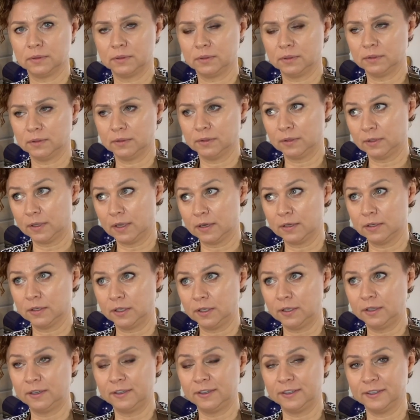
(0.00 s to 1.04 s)
then
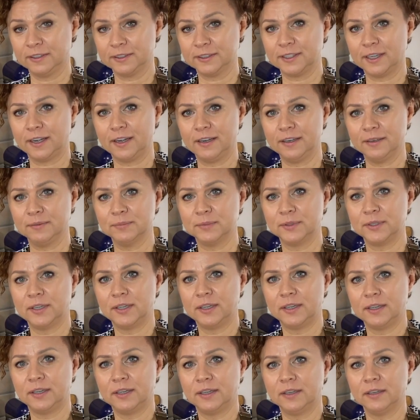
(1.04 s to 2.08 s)
eating time.
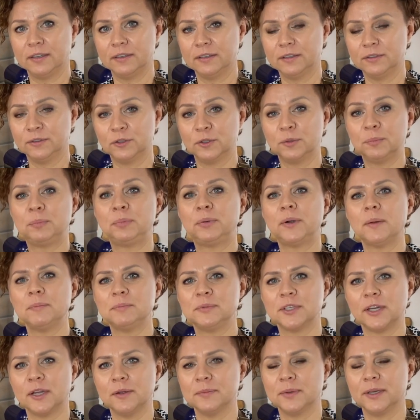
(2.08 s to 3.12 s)
Or prep
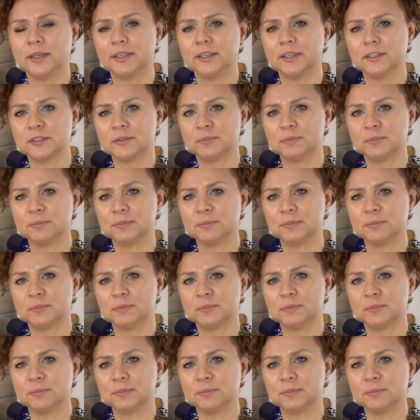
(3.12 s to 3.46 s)
time, I guess,